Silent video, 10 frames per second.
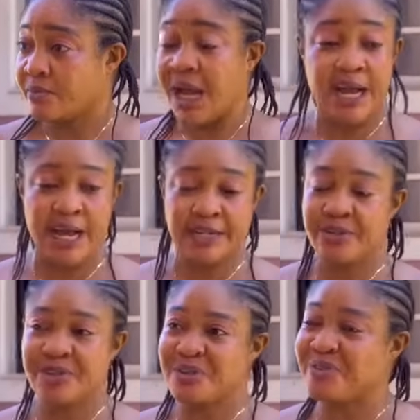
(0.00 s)
I
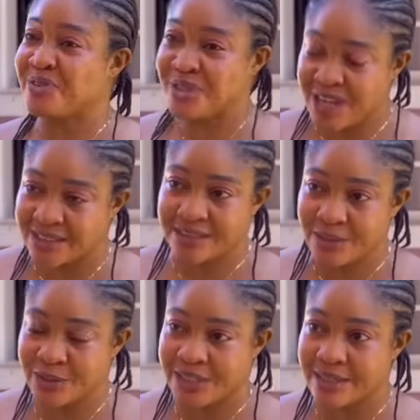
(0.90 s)
know you've not
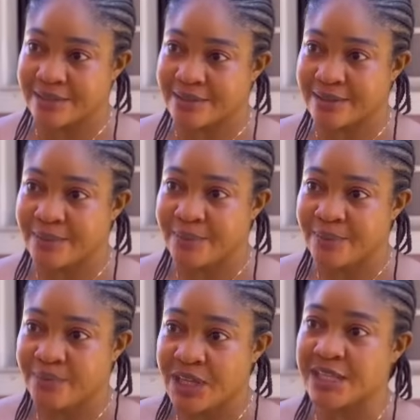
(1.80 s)
noticed
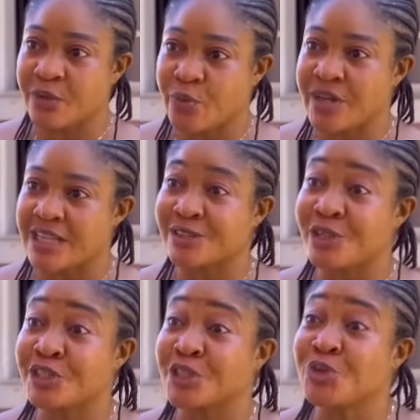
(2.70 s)
that the queen has
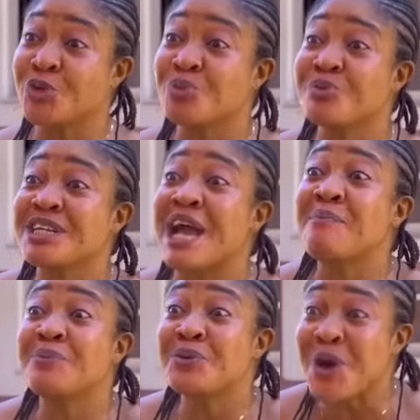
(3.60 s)
already groomed a
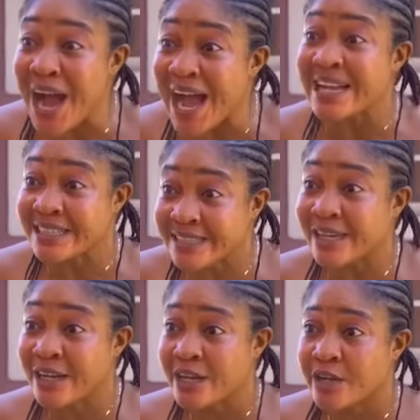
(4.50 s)
bride
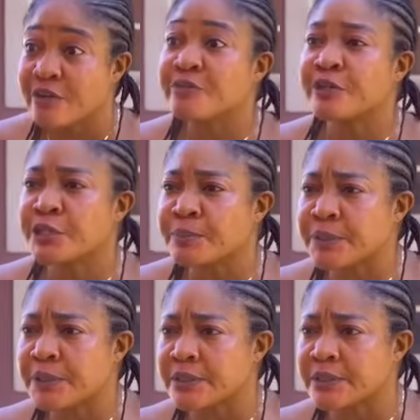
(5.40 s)
for the
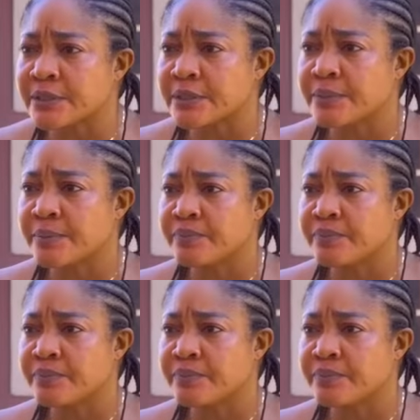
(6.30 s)
prince.